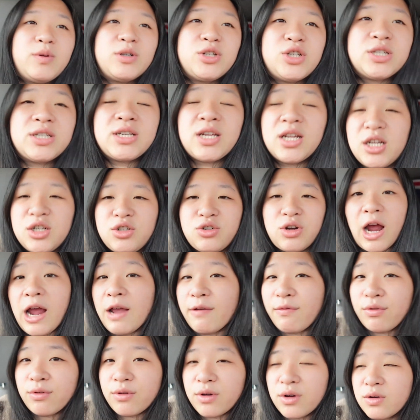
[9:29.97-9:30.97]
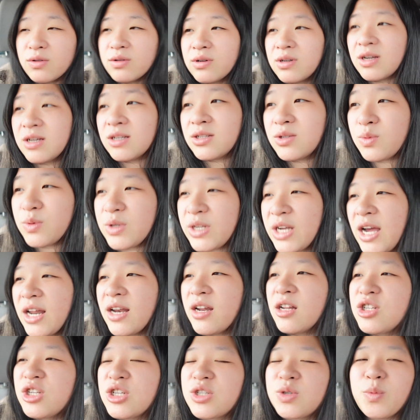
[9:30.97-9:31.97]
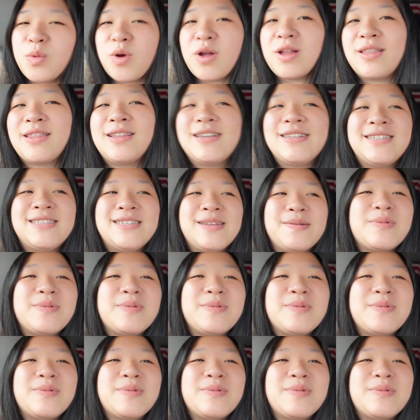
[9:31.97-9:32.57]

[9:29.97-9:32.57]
We're just going to drive through because we kind of just want this